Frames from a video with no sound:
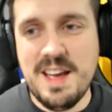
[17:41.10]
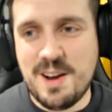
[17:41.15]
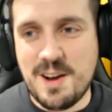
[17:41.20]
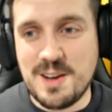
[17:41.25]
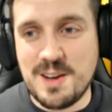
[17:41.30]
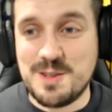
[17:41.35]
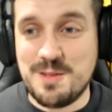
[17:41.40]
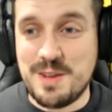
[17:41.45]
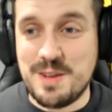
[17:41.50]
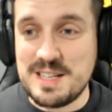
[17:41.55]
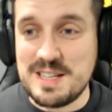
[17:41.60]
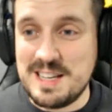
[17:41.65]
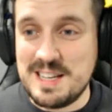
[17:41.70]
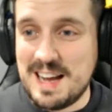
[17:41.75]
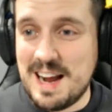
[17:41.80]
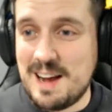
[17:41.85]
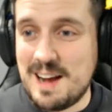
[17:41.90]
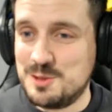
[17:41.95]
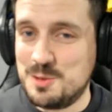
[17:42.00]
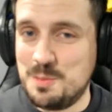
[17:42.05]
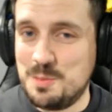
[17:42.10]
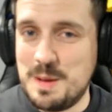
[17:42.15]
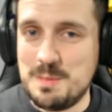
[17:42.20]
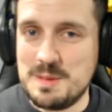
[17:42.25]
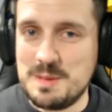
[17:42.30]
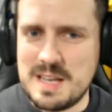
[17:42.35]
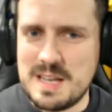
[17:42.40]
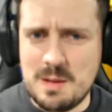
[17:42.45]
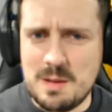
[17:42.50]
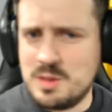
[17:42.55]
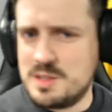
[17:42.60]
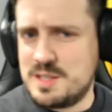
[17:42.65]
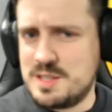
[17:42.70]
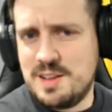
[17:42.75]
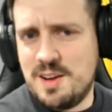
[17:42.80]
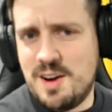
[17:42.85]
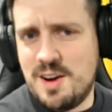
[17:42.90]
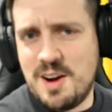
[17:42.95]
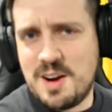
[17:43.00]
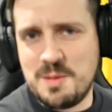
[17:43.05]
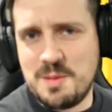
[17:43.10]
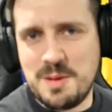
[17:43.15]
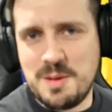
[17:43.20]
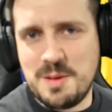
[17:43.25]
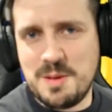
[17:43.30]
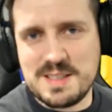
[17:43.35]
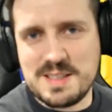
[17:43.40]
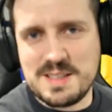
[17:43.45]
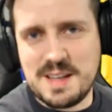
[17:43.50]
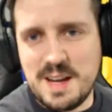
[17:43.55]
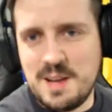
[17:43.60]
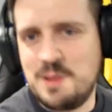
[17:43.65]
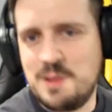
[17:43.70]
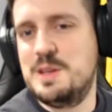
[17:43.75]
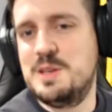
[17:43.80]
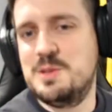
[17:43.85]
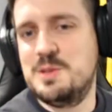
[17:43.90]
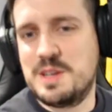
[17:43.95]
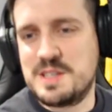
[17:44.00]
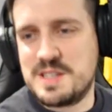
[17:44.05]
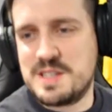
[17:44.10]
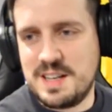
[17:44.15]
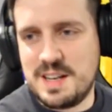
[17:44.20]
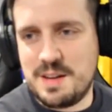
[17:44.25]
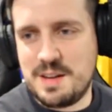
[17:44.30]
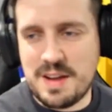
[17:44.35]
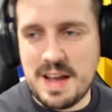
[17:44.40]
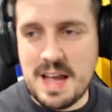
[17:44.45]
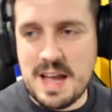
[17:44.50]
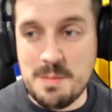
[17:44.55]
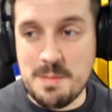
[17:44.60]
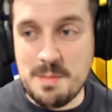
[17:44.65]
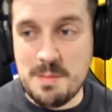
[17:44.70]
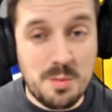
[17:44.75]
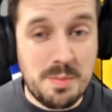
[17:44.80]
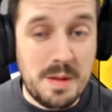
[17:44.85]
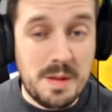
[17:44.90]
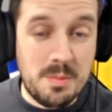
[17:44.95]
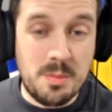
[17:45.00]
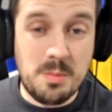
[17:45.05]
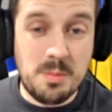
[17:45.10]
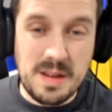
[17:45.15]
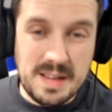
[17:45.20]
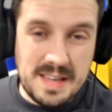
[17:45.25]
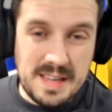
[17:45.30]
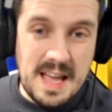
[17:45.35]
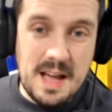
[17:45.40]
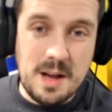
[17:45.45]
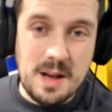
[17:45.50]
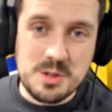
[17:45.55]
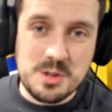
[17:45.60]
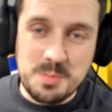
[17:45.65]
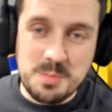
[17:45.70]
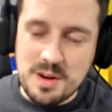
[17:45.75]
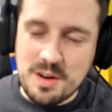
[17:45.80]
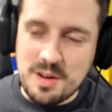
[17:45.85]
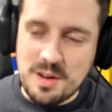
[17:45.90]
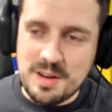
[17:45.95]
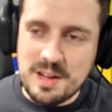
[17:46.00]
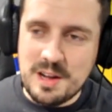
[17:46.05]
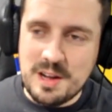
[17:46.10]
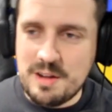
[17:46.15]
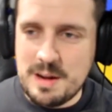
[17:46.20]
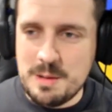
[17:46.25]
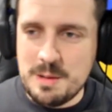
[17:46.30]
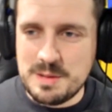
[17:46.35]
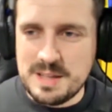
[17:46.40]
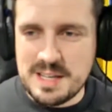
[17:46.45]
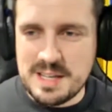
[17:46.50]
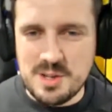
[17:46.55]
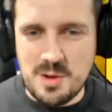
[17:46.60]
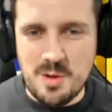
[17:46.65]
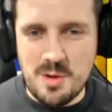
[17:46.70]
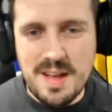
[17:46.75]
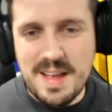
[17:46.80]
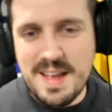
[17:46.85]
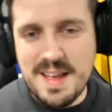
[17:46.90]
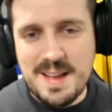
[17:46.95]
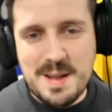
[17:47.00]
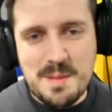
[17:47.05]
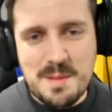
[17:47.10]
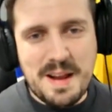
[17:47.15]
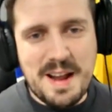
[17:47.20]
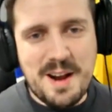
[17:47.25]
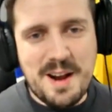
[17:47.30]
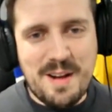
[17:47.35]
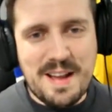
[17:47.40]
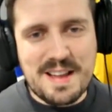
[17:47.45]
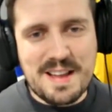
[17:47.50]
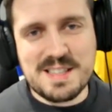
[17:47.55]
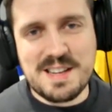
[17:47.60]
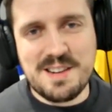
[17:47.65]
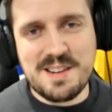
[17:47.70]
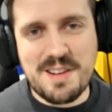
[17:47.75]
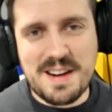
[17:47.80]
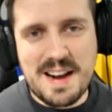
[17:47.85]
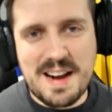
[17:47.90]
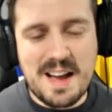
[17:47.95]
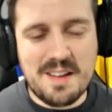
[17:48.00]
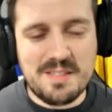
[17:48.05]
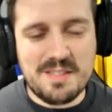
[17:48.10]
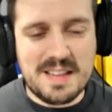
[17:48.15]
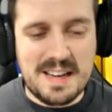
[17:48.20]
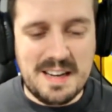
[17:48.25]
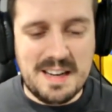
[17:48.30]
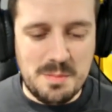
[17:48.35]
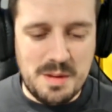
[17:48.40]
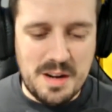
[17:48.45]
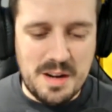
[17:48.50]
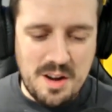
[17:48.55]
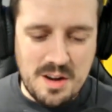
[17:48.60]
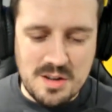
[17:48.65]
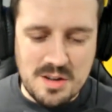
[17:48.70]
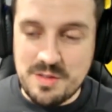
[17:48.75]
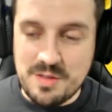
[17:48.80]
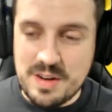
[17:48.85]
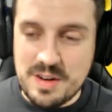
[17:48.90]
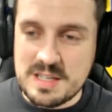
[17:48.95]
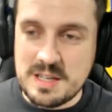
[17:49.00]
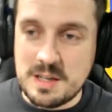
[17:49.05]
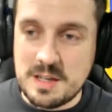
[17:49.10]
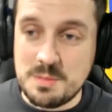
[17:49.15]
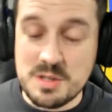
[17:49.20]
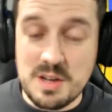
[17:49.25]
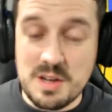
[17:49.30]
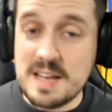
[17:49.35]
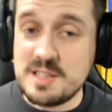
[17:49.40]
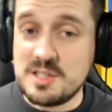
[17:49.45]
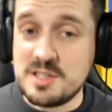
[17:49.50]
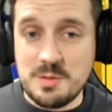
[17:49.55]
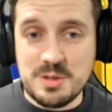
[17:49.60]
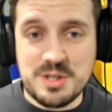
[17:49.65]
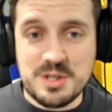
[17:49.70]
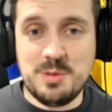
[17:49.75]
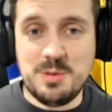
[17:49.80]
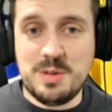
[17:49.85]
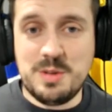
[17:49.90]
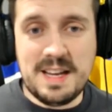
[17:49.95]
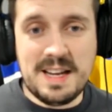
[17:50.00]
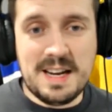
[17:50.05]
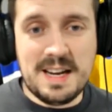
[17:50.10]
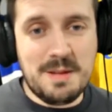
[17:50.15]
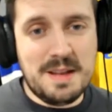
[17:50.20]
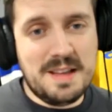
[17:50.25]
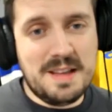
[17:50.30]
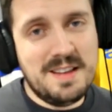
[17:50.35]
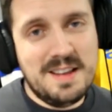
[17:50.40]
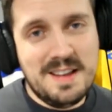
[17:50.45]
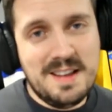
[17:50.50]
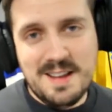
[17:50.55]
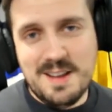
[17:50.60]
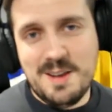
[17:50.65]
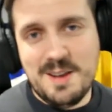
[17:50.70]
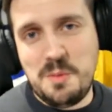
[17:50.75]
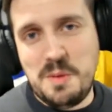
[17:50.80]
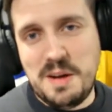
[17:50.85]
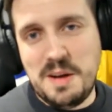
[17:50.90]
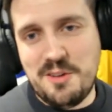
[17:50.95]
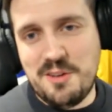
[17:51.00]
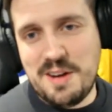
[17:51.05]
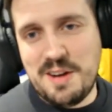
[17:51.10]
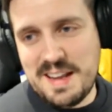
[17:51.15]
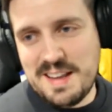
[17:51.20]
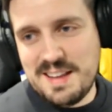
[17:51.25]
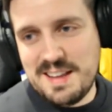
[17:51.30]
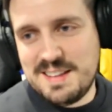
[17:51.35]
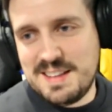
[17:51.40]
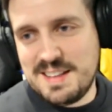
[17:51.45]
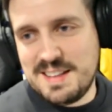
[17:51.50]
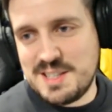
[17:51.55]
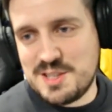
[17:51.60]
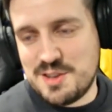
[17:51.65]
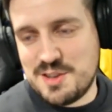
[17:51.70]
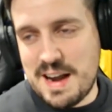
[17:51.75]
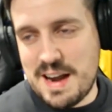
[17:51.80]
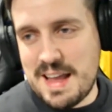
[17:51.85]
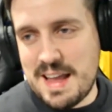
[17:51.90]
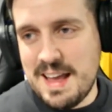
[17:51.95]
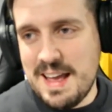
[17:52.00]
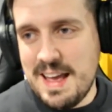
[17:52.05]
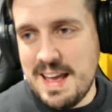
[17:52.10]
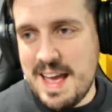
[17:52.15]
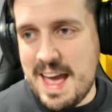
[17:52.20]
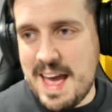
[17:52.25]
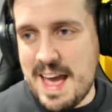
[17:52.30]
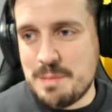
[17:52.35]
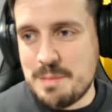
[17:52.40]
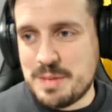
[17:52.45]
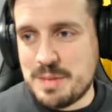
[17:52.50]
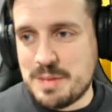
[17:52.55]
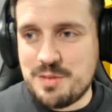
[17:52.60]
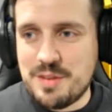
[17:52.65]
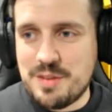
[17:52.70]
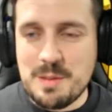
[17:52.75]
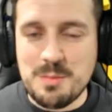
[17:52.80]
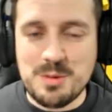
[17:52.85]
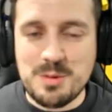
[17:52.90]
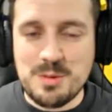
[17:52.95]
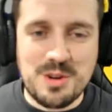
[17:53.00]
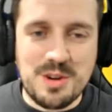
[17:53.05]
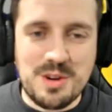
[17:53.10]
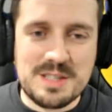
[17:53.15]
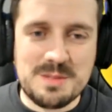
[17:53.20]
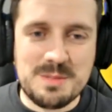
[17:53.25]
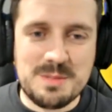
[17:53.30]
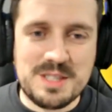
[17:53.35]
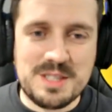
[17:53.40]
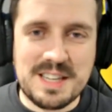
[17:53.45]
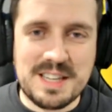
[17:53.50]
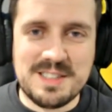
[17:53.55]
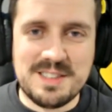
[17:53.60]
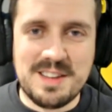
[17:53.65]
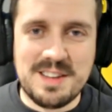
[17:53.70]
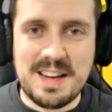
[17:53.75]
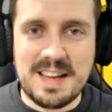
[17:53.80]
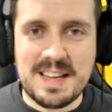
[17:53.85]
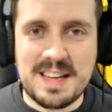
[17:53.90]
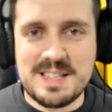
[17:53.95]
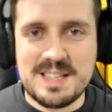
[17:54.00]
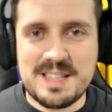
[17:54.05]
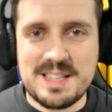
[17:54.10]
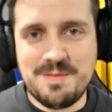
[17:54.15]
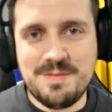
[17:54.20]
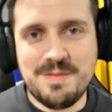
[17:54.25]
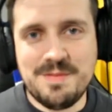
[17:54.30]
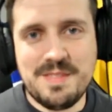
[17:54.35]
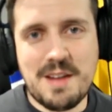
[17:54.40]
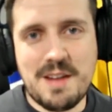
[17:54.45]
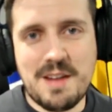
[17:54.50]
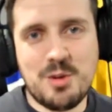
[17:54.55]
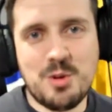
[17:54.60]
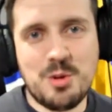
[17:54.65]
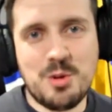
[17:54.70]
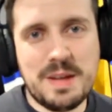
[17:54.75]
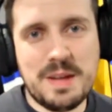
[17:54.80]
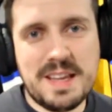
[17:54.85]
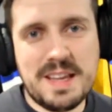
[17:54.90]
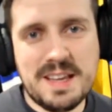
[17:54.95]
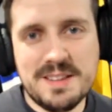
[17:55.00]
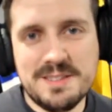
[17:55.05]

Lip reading: controversial. You can have some people saying, "What's he talking about? He hasn't a clue. He's watching a different game," and other people will be like, "Yeah, I was spot on. I agree with that." So player ratings can kind of have that little bit of controversy in them. So let us know what you think anyway. We'll agree to disagree. Thanks very much, guys, and we'll chat to you all again soon. Have a good week.